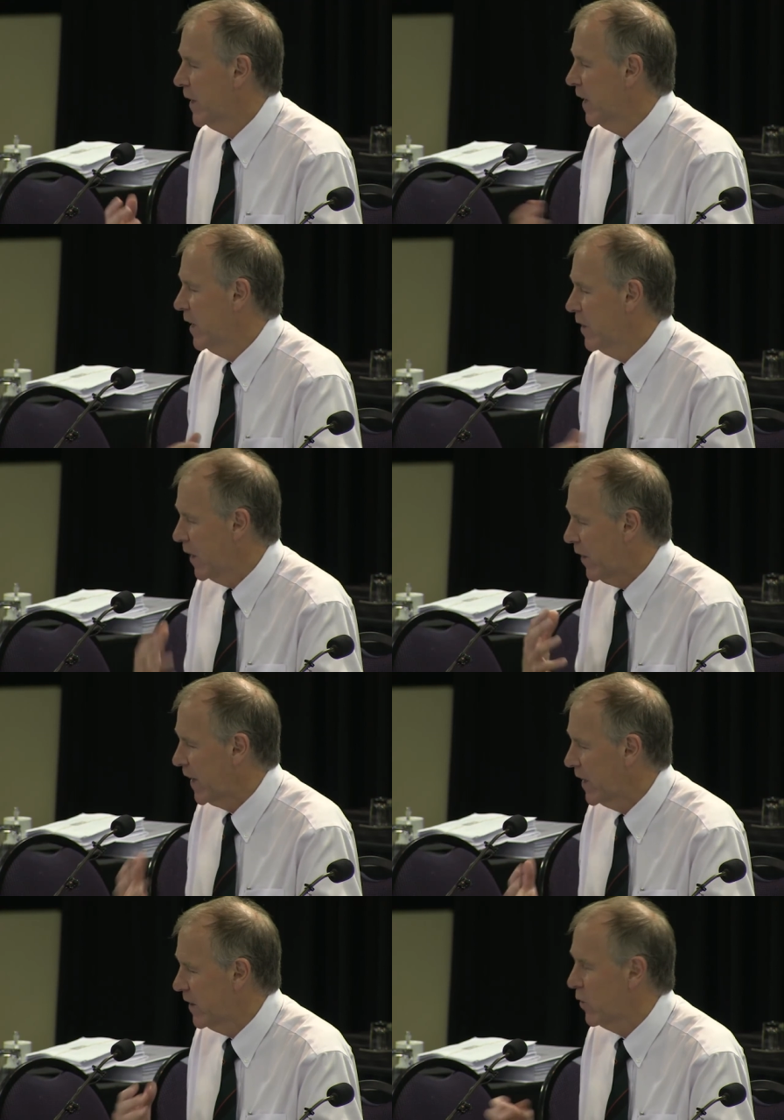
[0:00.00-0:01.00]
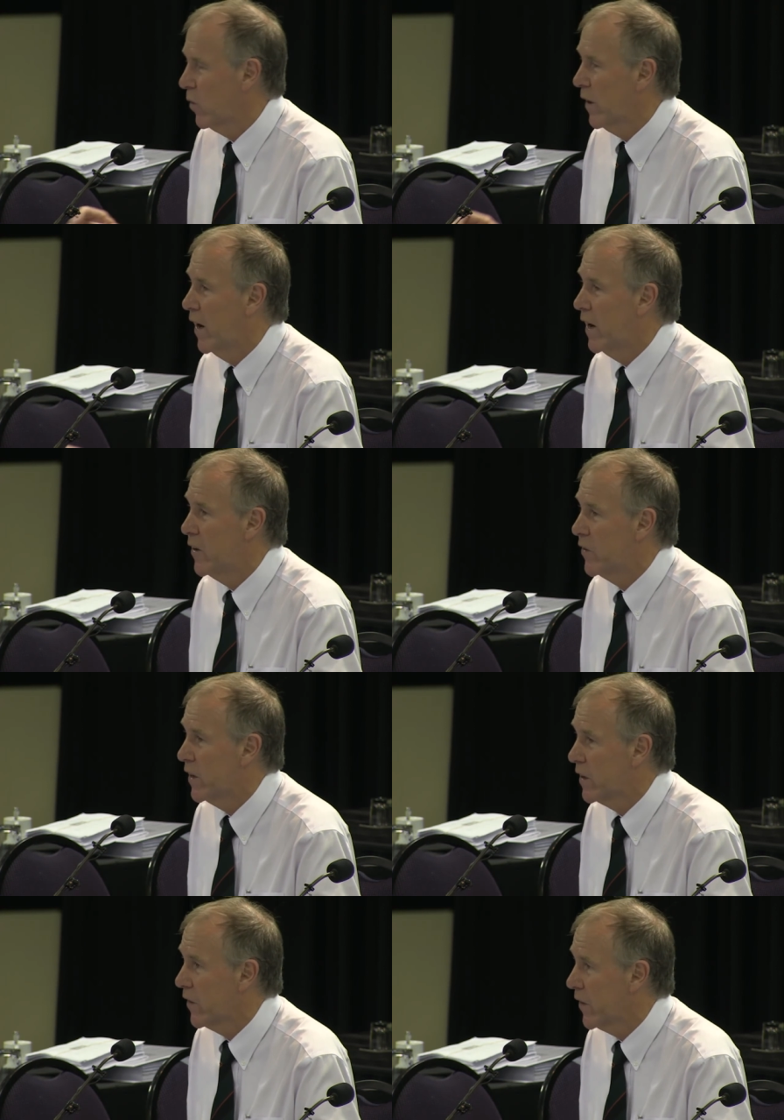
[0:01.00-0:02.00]
then they're getting all the iron and
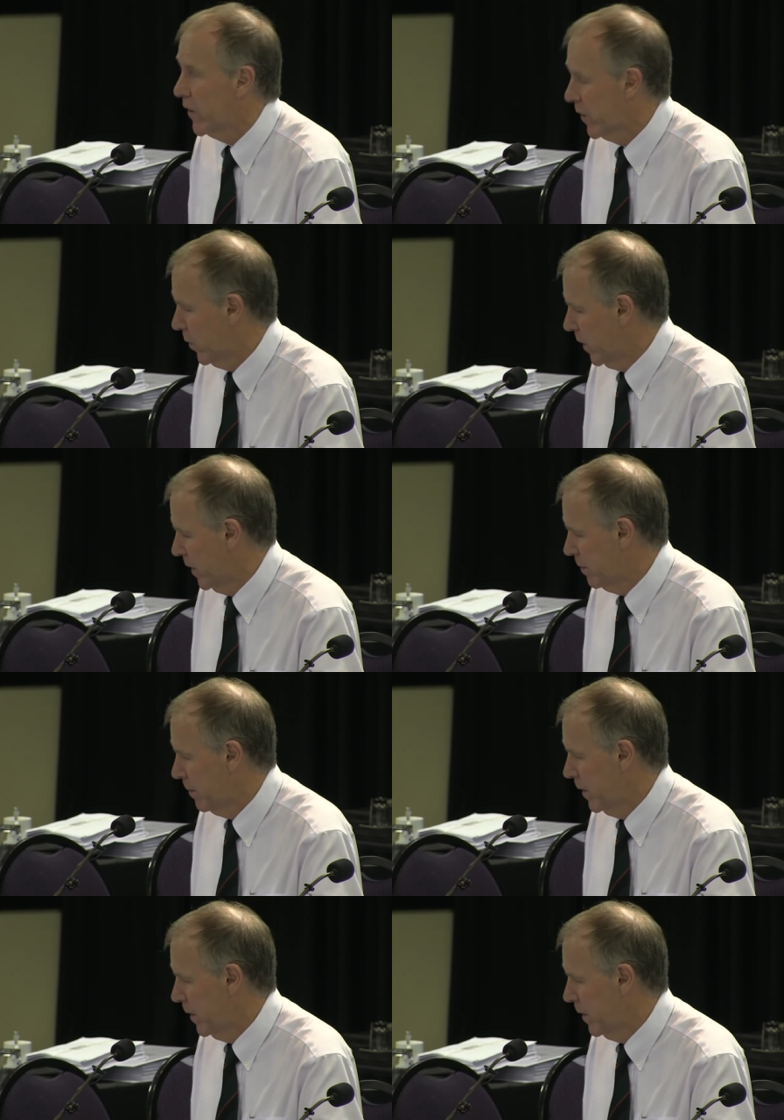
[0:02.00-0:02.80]
zinc that they require.